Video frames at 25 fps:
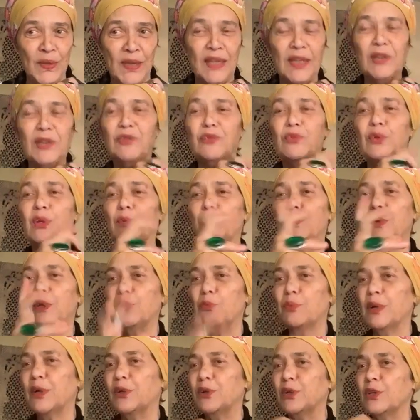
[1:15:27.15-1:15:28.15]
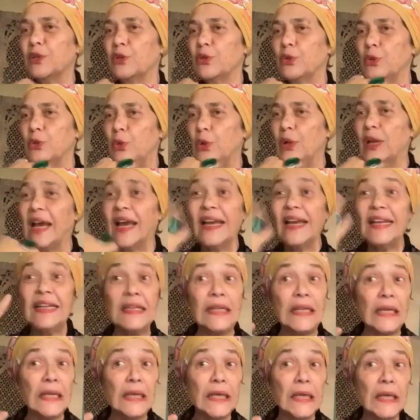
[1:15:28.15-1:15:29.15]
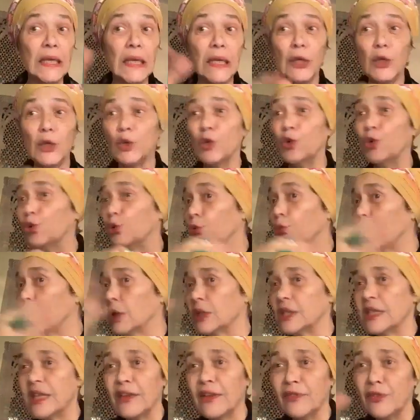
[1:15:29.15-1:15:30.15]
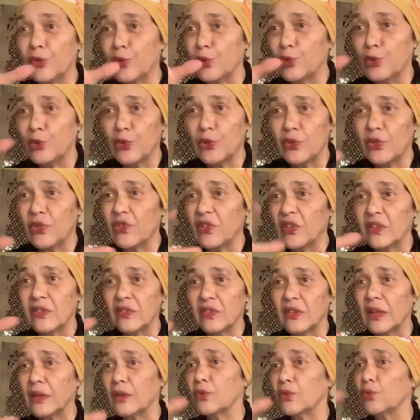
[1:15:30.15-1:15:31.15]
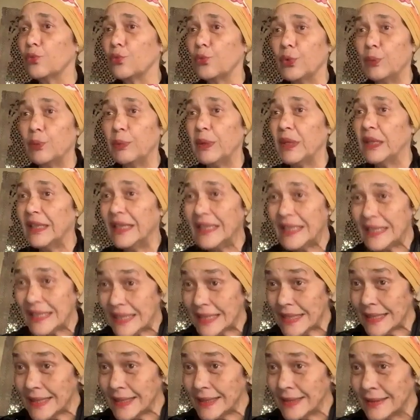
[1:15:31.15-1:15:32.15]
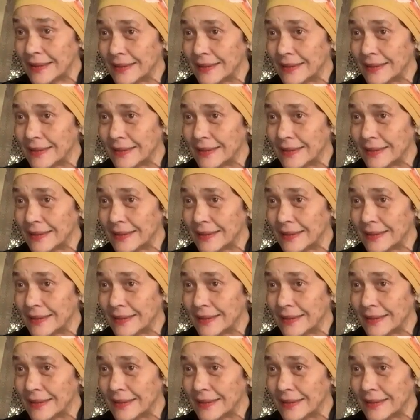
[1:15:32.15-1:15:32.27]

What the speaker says: It would be about, lighting or whatever other things that would be needed,